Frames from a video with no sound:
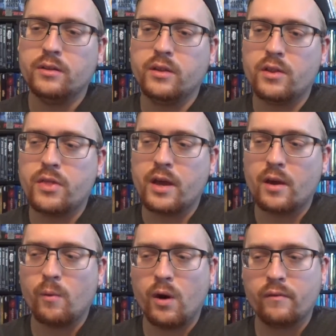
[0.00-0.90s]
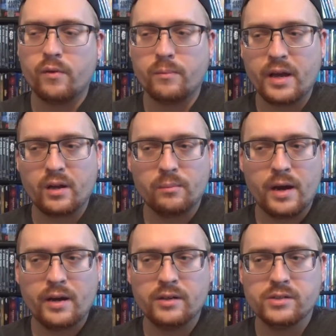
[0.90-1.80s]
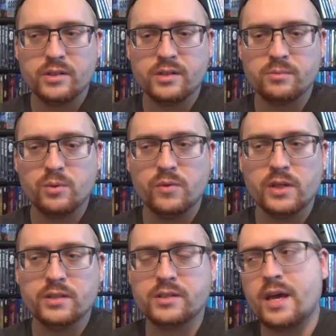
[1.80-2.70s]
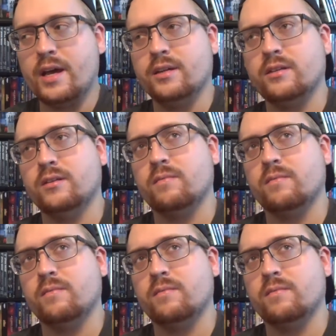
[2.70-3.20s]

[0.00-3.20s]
the thing I want from Michael Myers in this movie is that